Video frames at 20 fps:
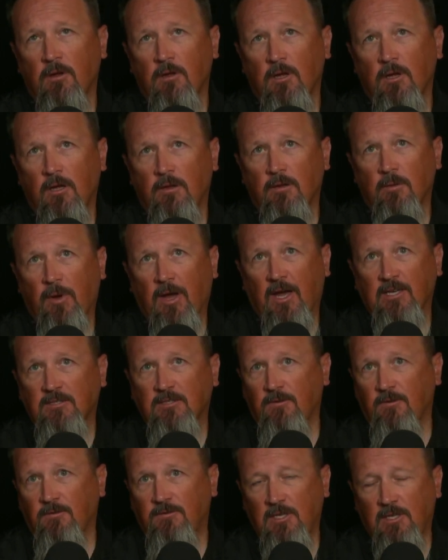in the past
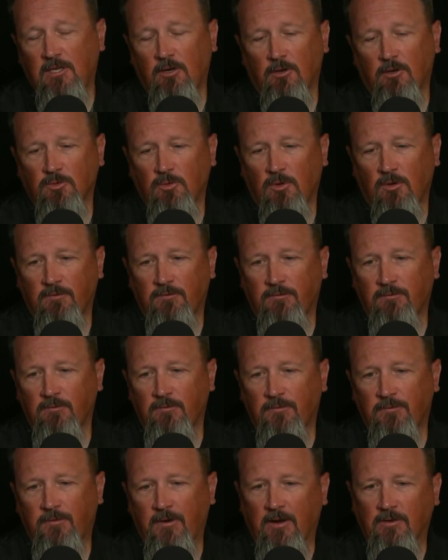15 years, we've
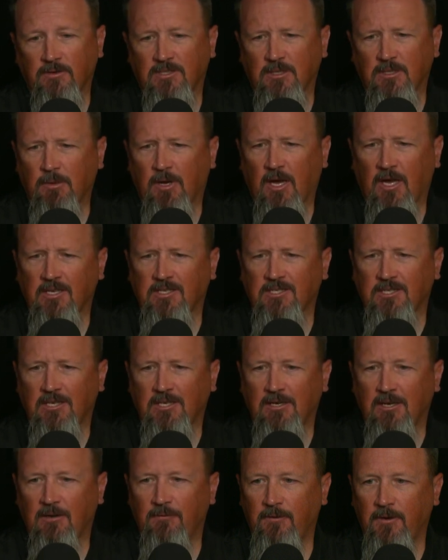found some kind of
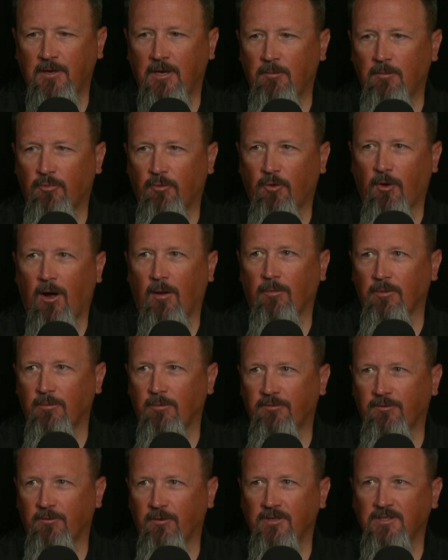significant problem,
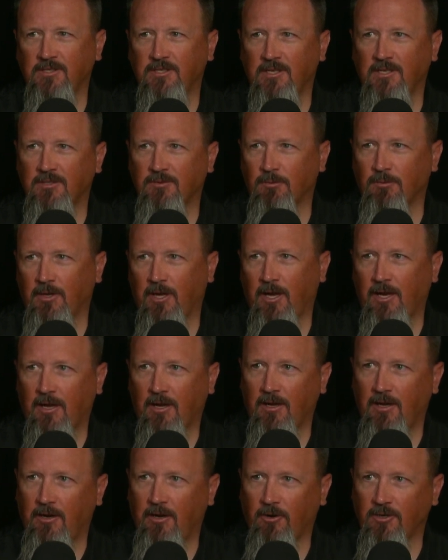for instance, we're like
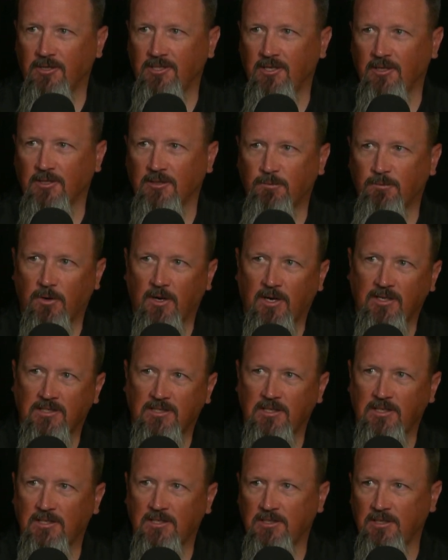in our sales
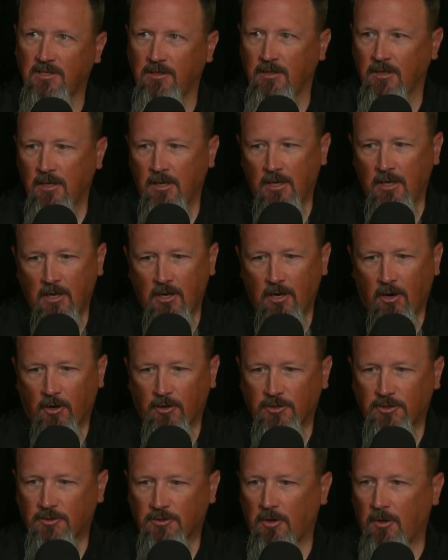process and our
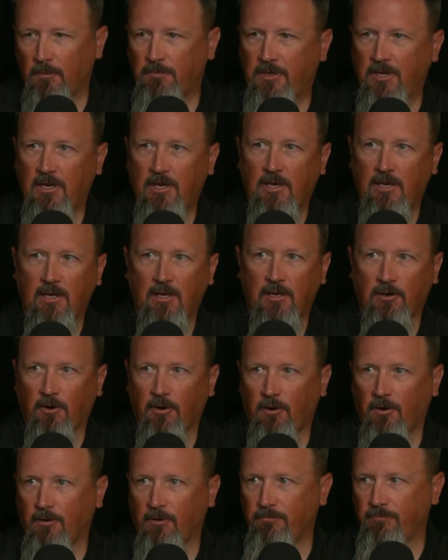scripting and
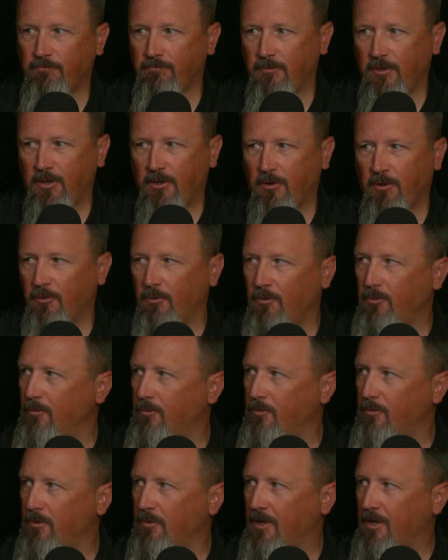our,
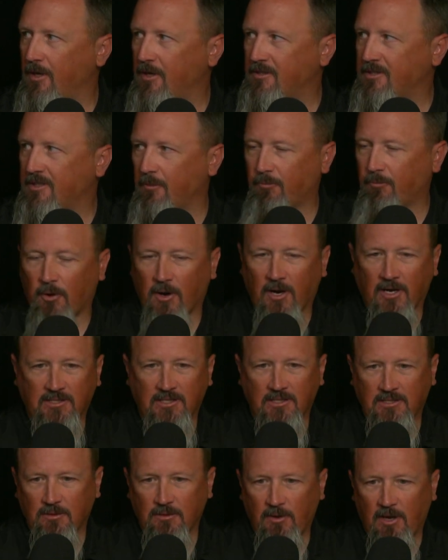some
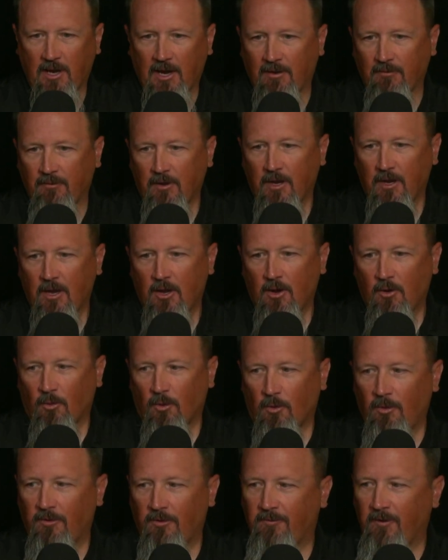process that we have
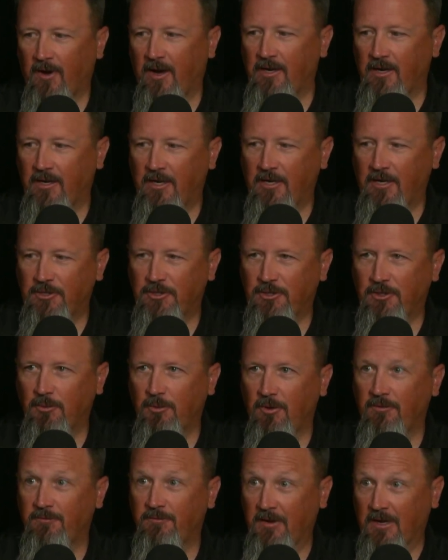where we find an issue and
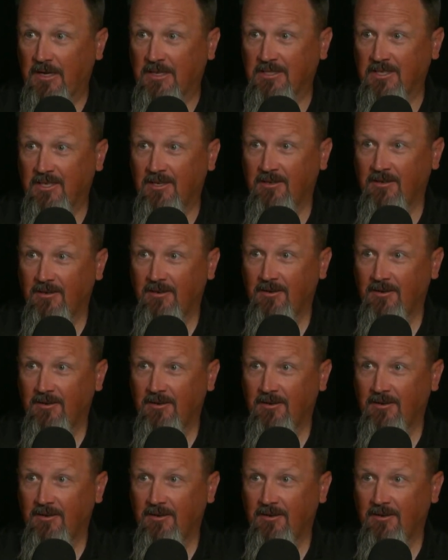we fix it.